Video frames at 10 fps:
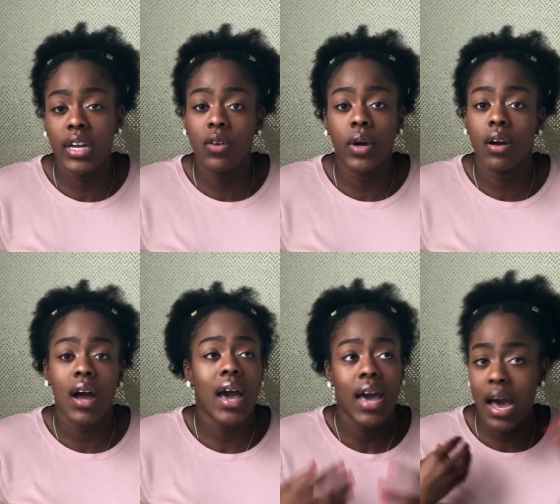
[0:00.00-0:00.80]
anywhere.
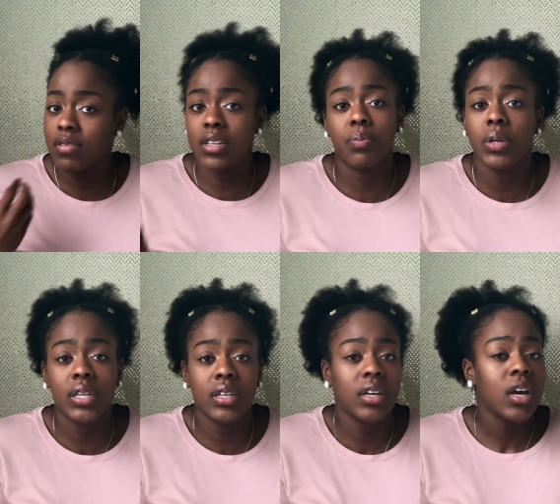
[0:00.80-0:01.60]
I have to
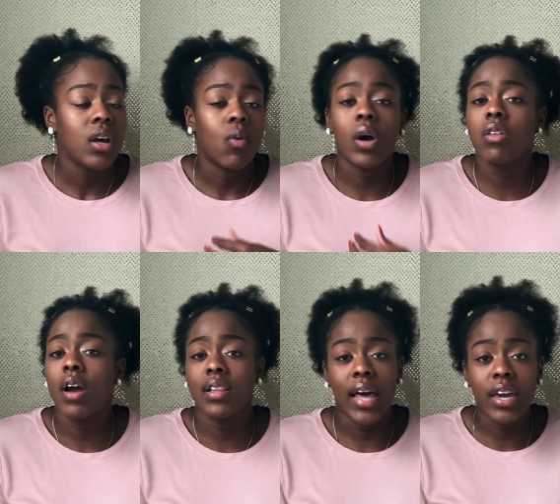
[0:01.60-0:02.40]
complete it, whether
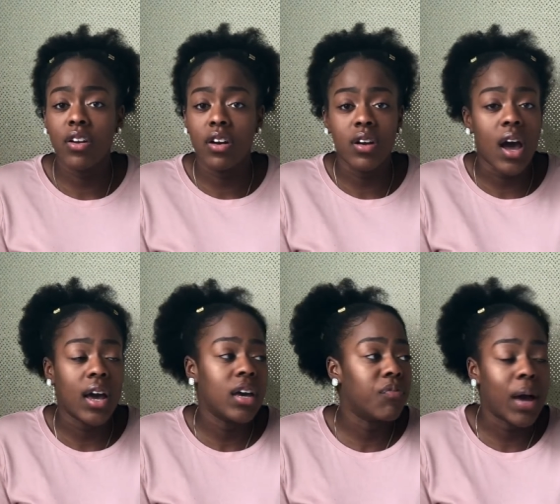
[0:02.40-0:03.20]
I like it or
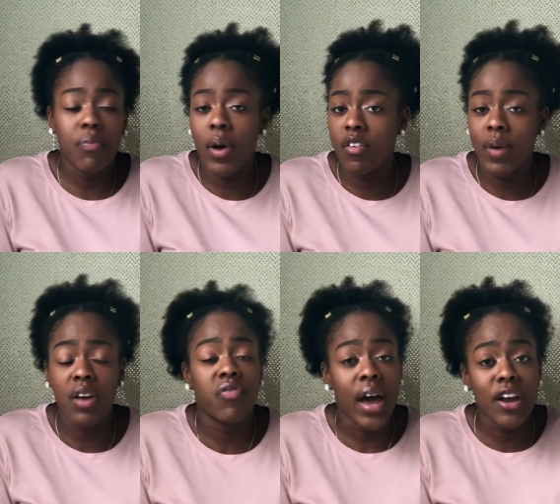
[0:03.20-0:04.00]
not, by, by
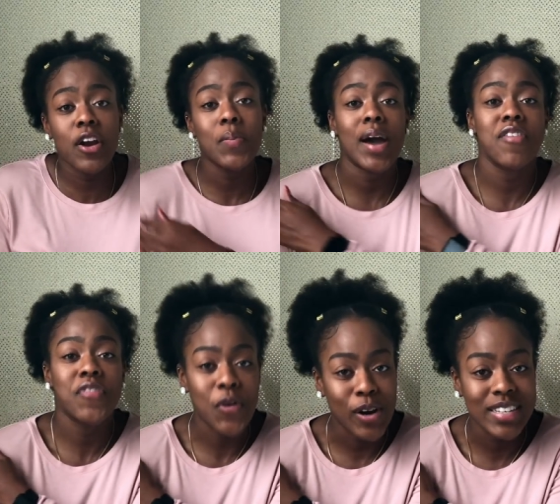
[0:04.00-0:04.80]
fire or by
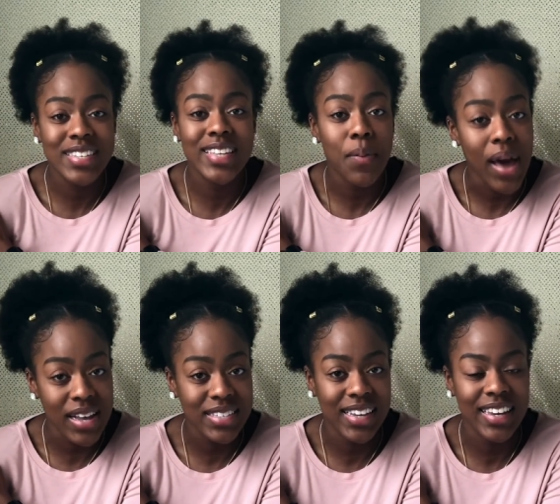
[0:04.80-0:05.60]
force. Step
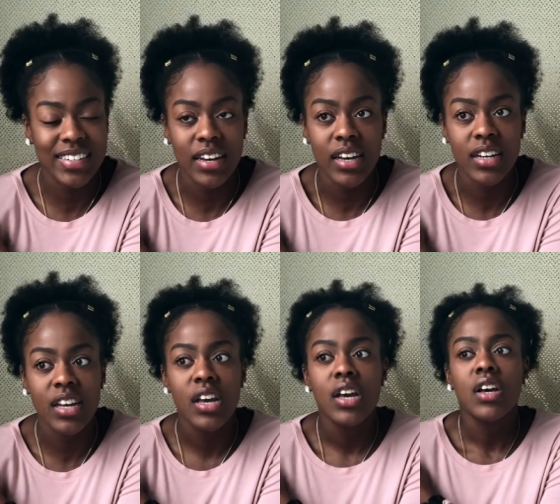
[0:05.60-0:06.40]
has to get done.
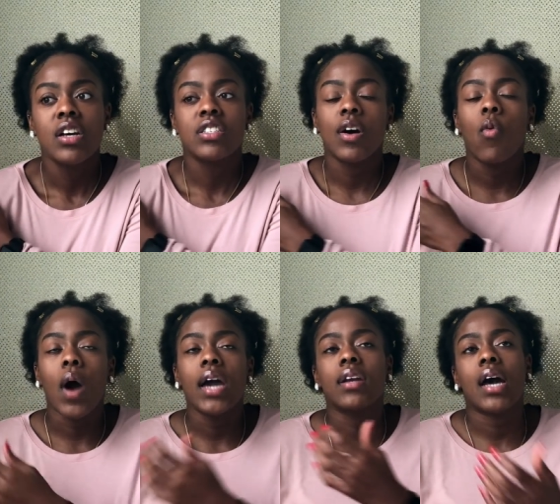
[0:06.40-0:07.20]
So
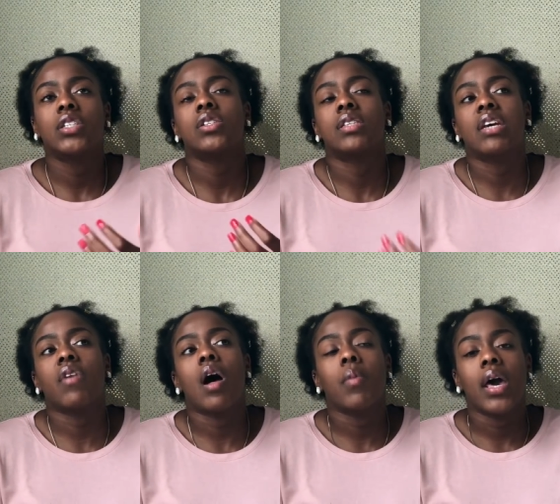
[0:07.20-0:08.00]
why not just give
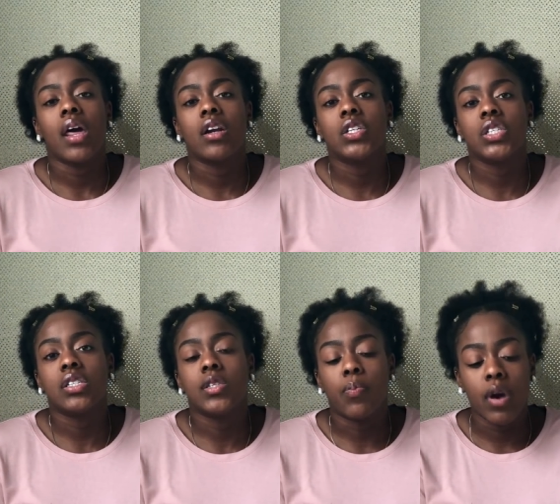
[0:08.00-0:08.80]
all my energy
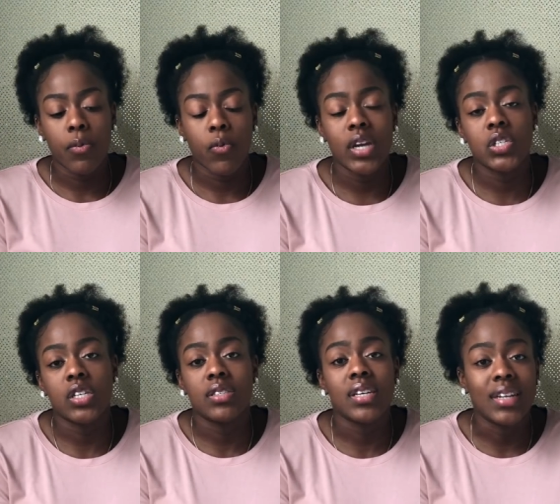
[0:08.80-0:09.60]
to
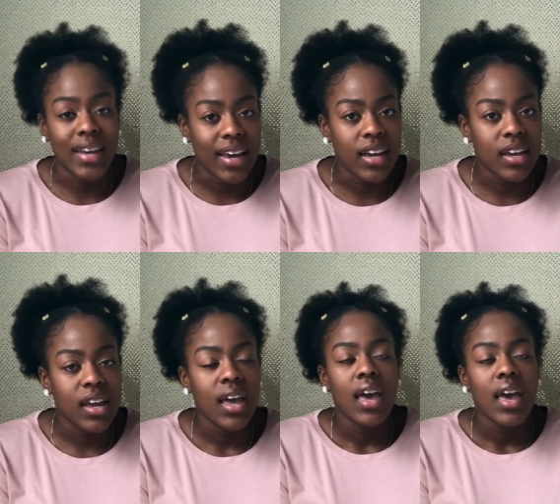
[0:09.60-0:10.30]
preparation today?